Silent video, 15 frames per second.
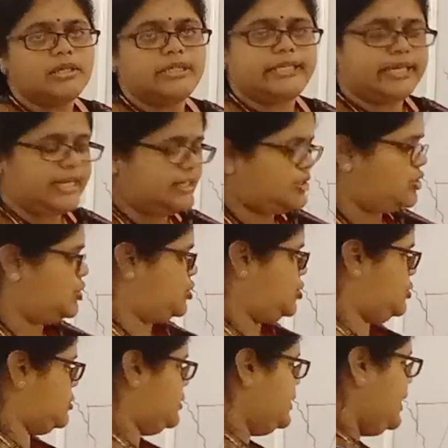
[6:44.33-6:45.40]

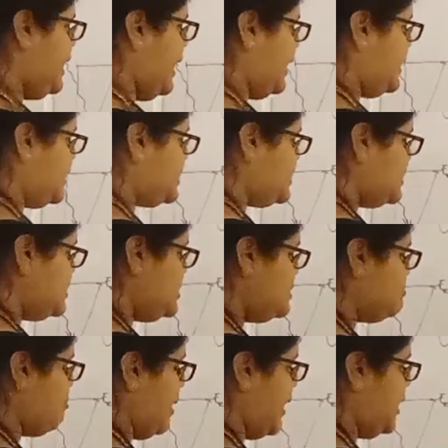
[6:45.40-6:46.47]
transition. And next
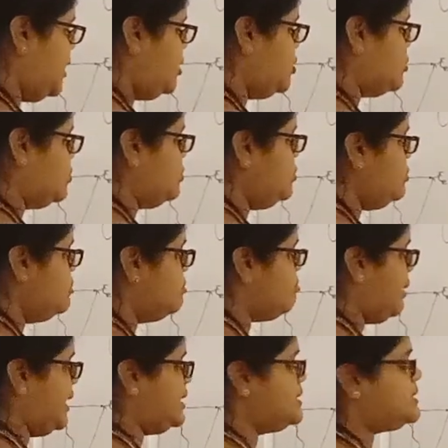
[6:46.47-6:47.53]
is pi to
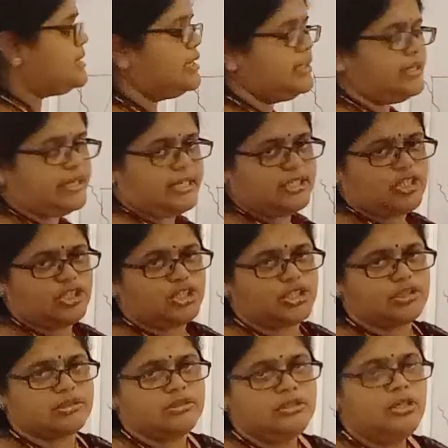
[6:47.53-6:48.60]
pi star
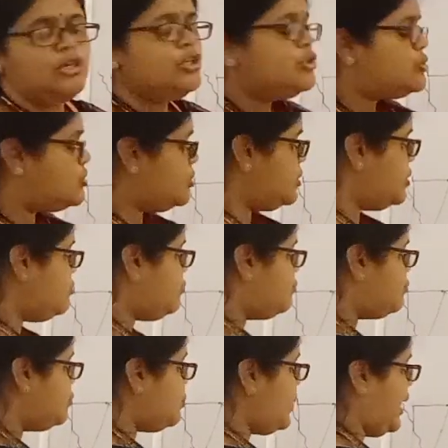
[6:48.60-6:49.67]
transition. So if
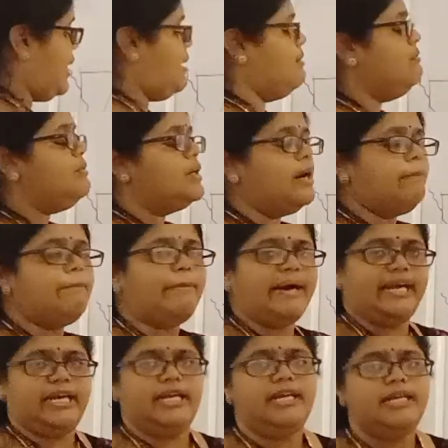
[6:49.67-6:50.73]
you have a
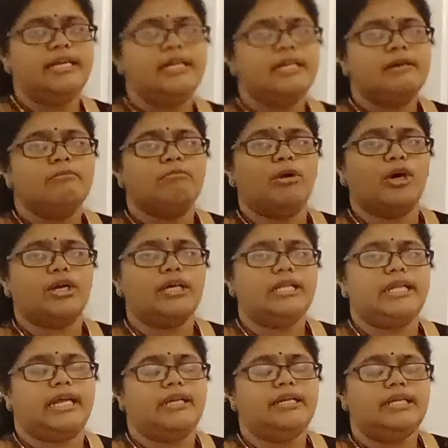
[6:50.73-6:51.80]
pi bond,
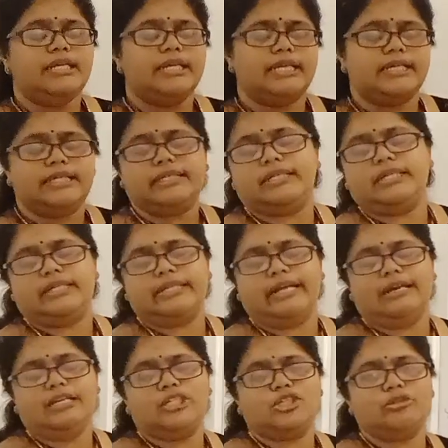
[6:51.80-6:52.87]
then
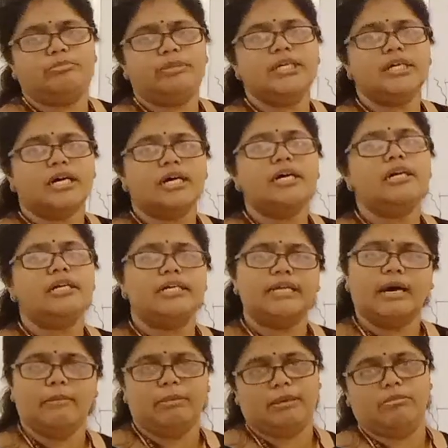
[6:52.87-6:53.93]
there should be a
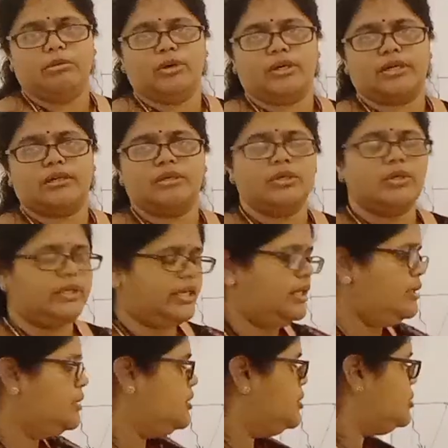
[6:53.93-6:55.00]
double bond. Okay,
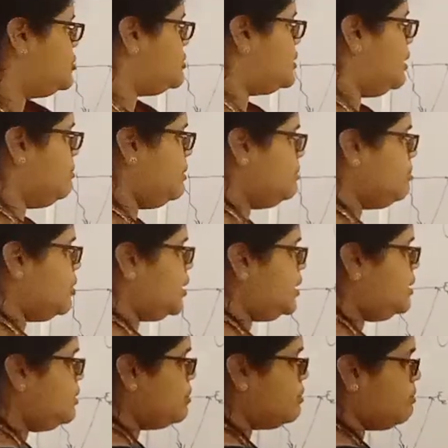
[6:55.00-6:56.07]
so double
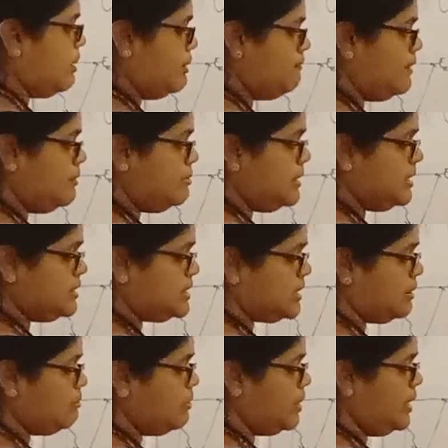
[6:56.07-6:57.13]
bond, one will be a
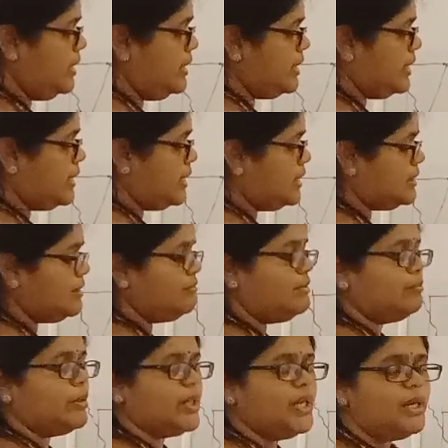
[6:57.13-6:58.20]
sigma and another will
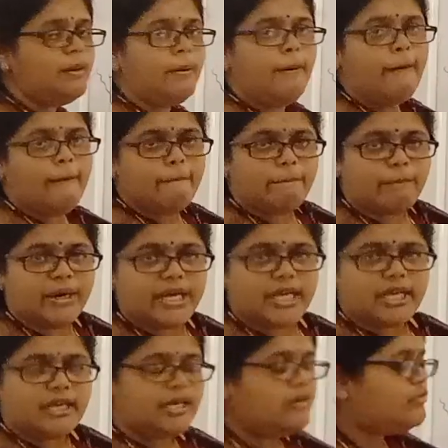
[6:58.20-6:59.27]
be a
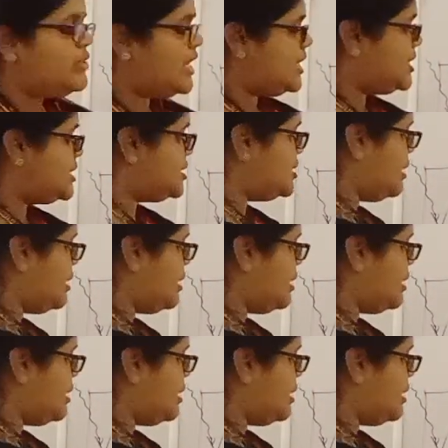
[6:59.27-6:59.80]
pi. If there is